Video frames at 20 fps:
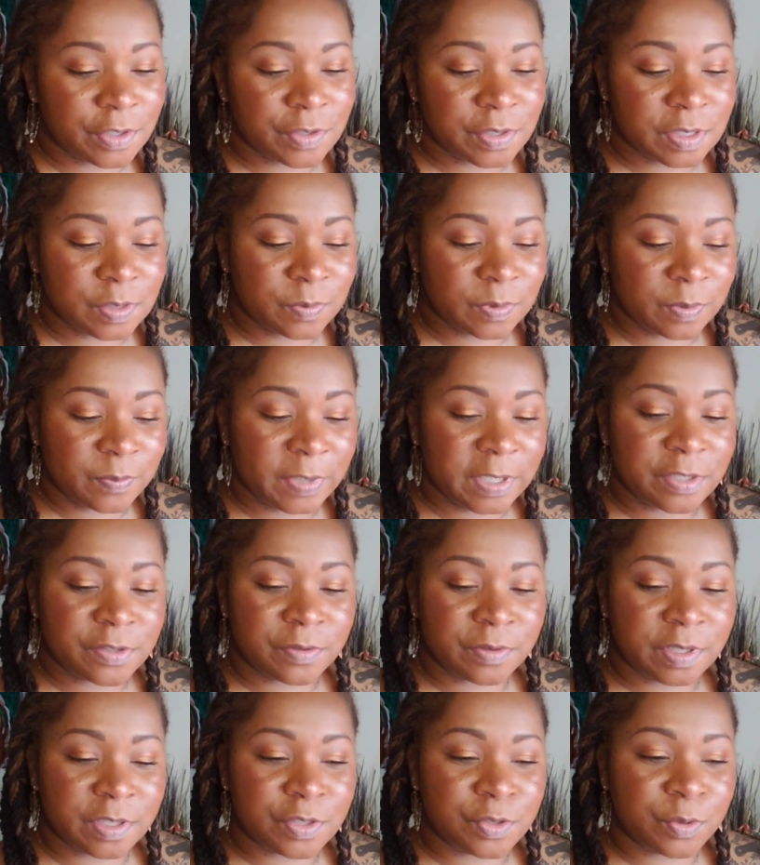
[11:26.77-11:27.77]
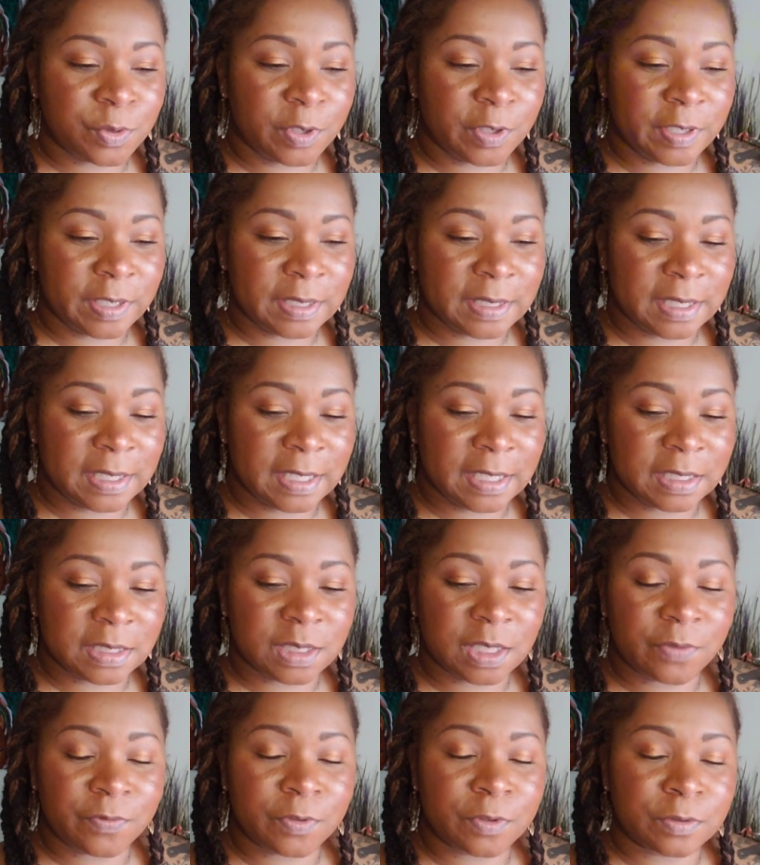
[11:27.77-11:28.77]
You just want to make sure that you are in a
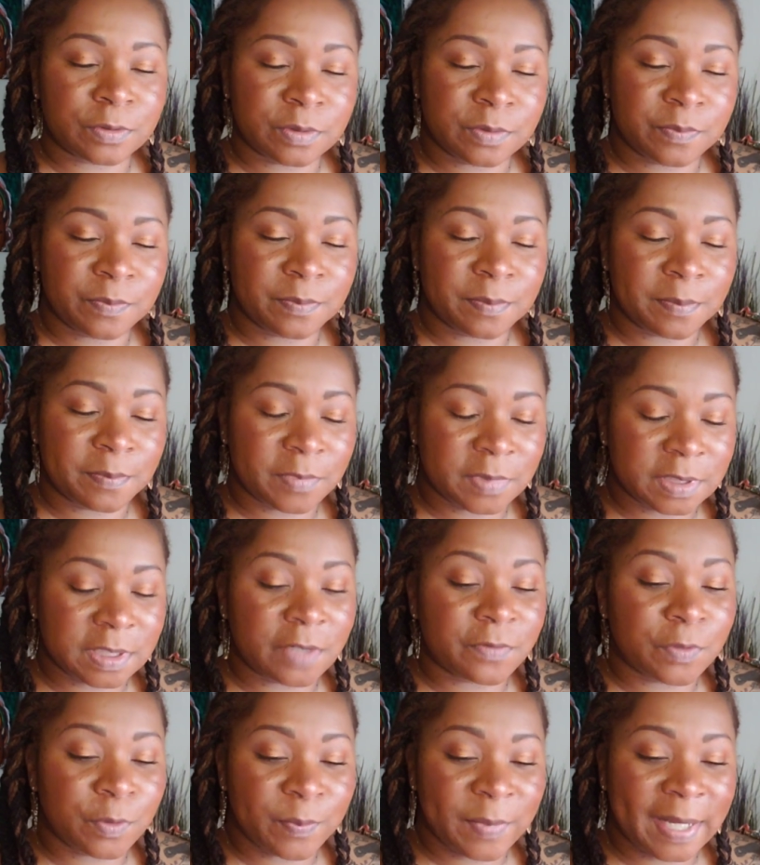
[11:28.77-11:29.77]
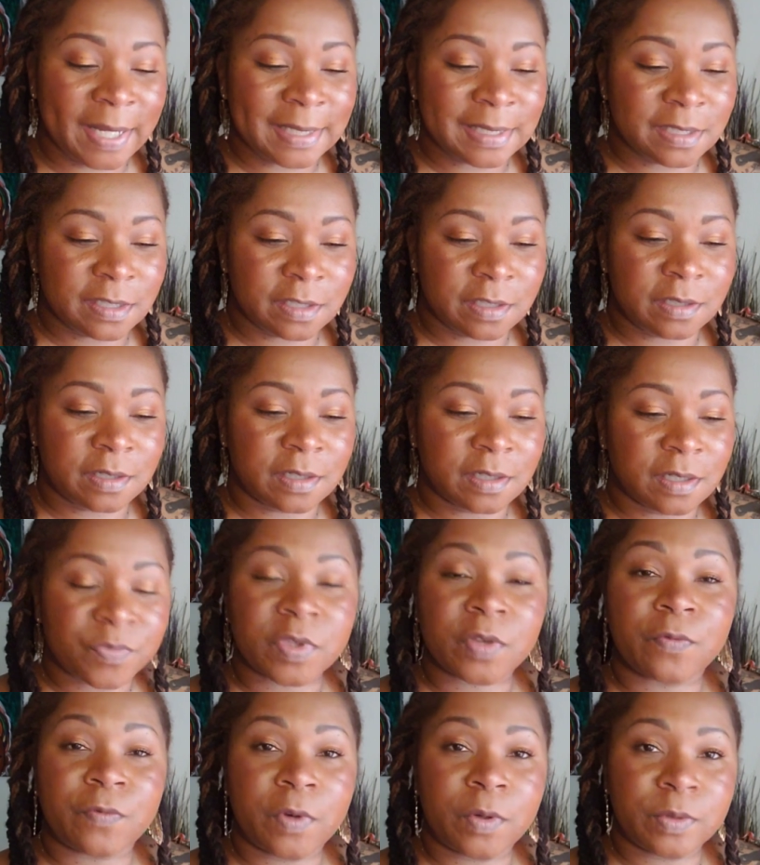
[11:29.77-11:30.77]
level-minded
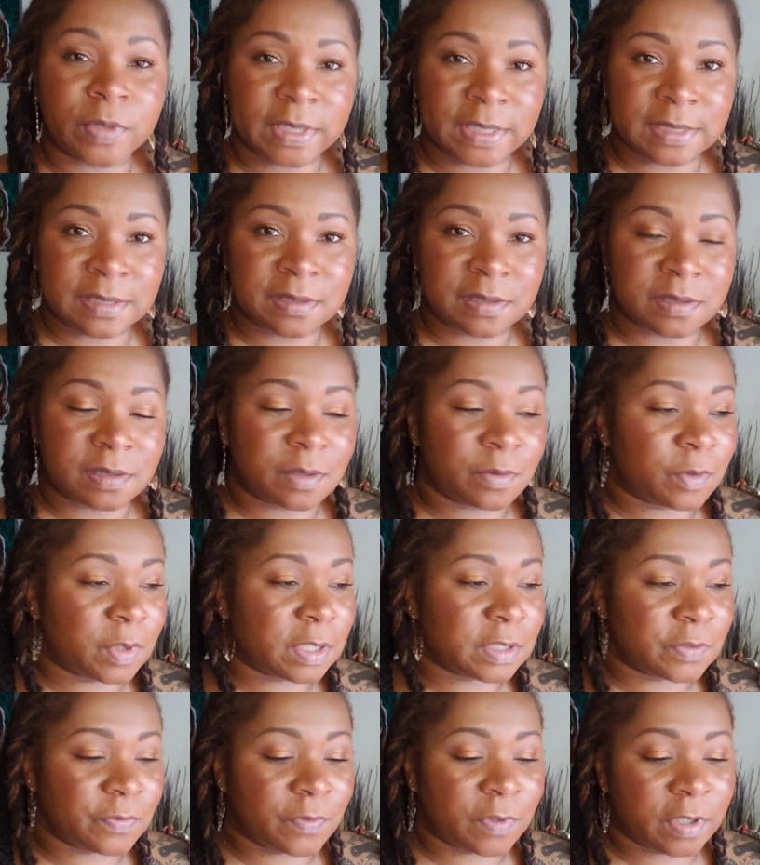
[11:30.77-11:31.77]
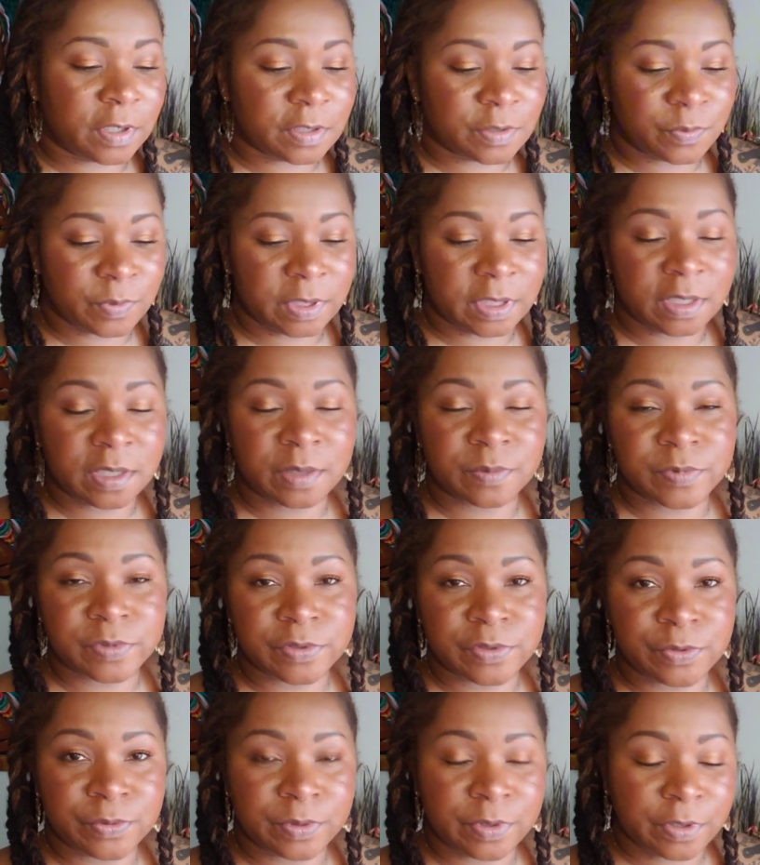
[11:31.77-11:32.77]
focus as far as when it comes
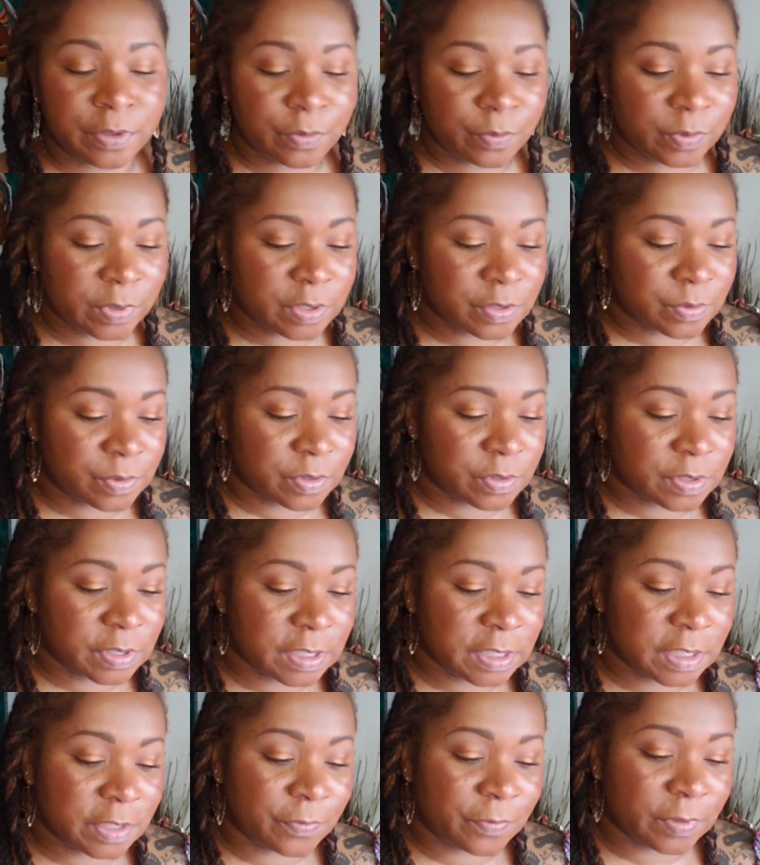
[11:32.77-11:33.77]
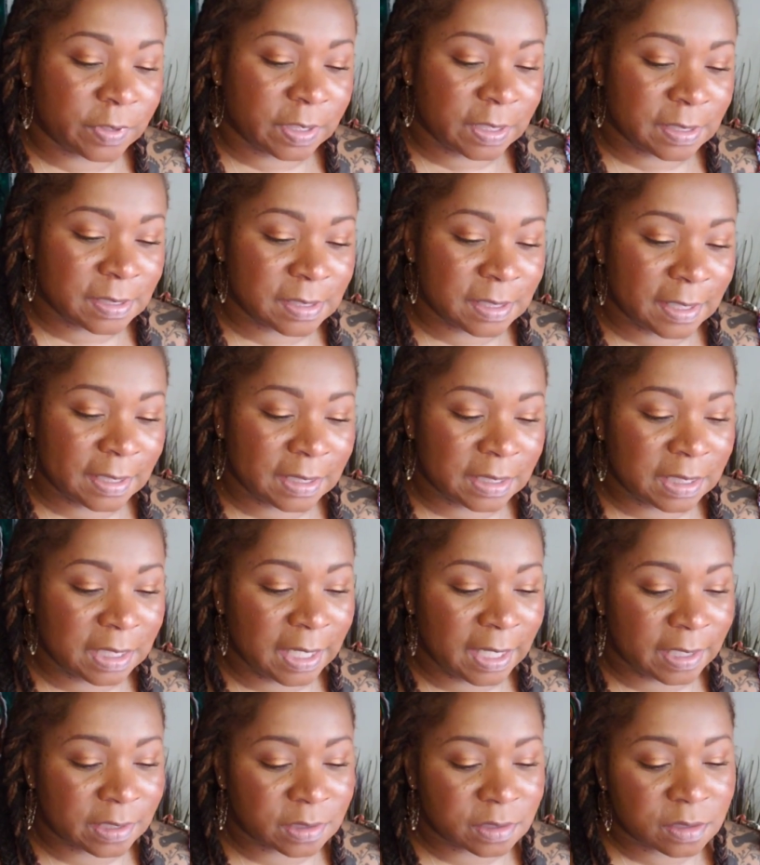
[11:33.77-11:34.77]
to doing your rituals and different things like
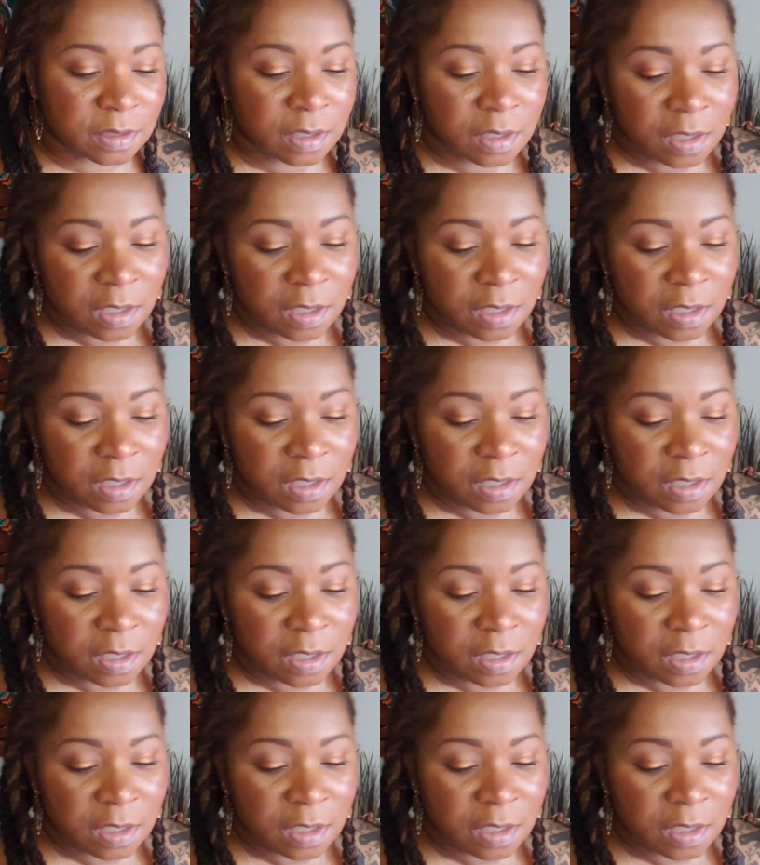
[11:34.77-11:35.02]
that.